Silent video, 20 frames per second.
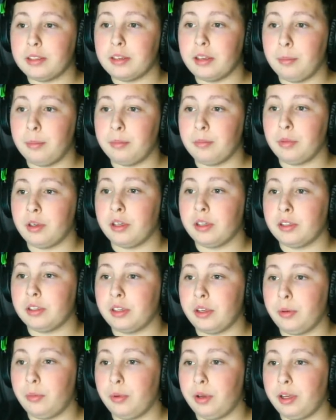I'm gonna say
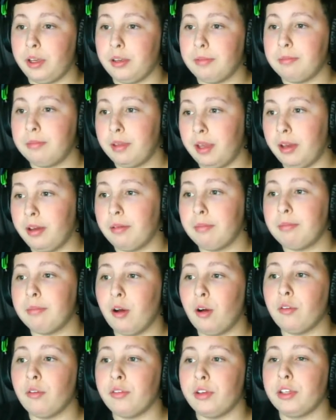wait. Yeah,
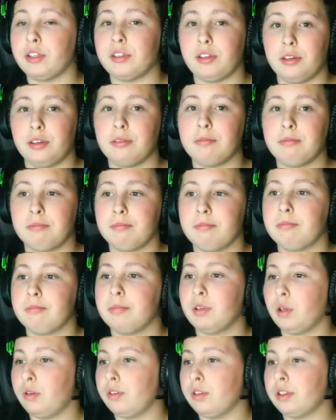obviously.
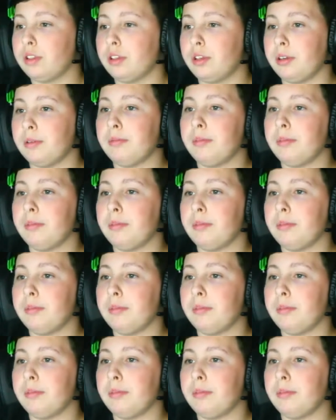Obviously.